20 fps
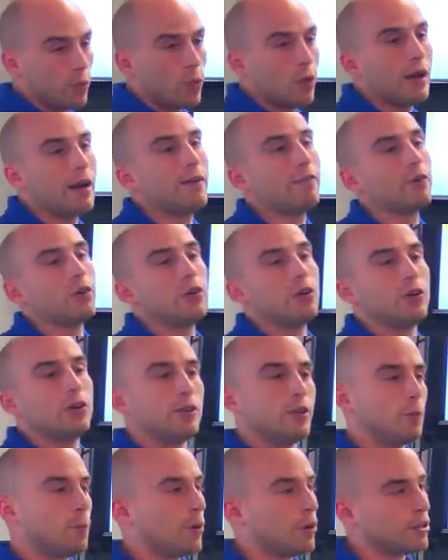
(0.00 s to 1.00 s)
whatever
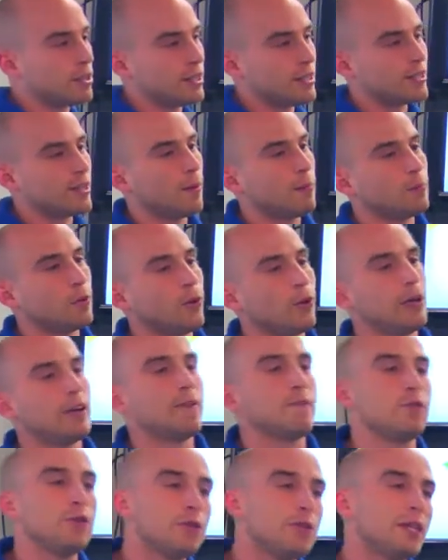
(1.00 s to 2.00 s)
the person has uploaded.
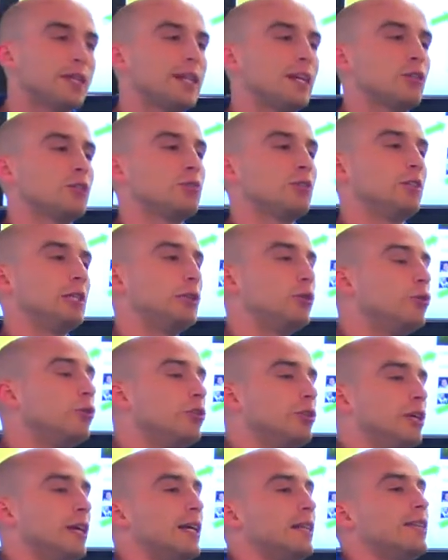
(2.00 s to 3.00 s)
If you think that's really
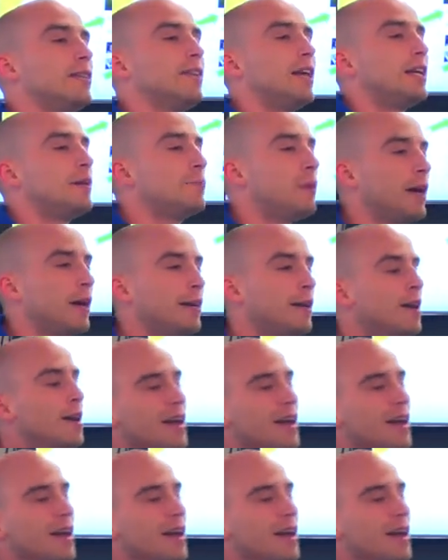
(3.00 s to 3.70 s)
cool, you hit the like button.